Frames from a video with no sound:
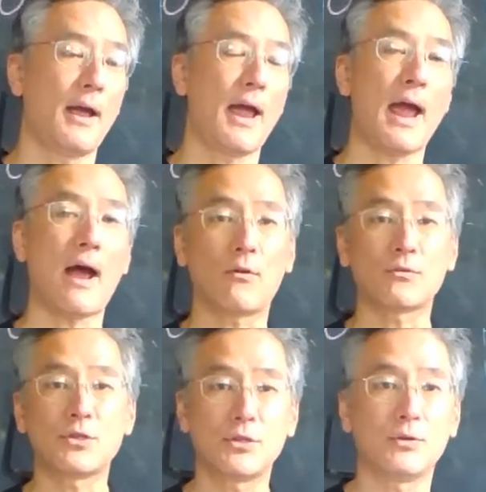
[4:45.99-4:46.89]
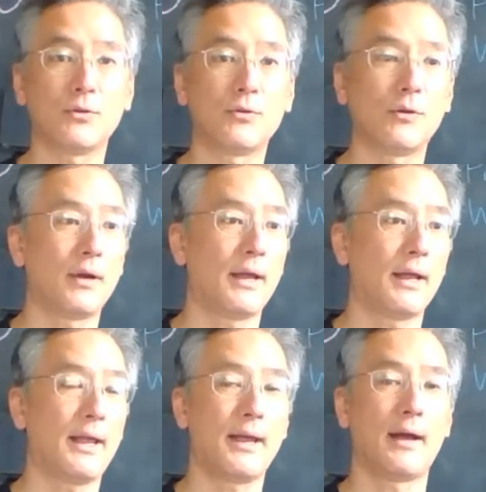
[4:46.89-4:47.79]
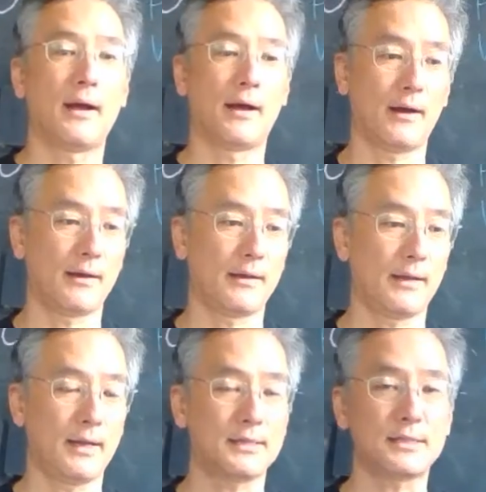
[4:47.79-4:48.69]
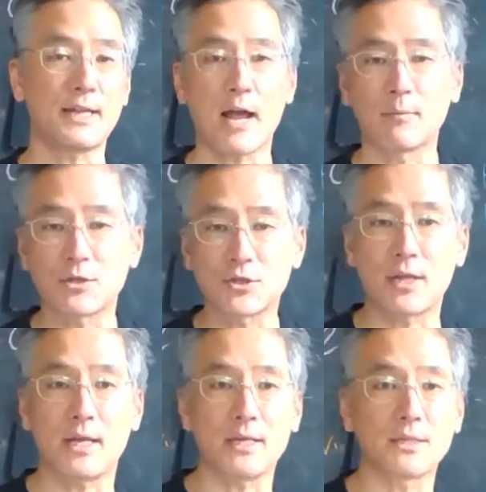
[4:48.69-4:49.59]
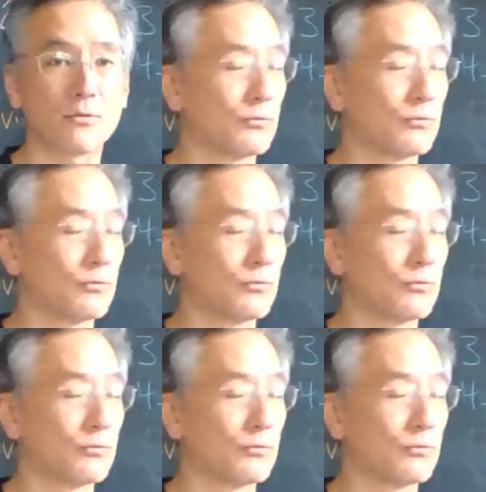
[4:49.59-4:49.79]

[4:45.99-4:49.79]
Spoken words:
how to establish these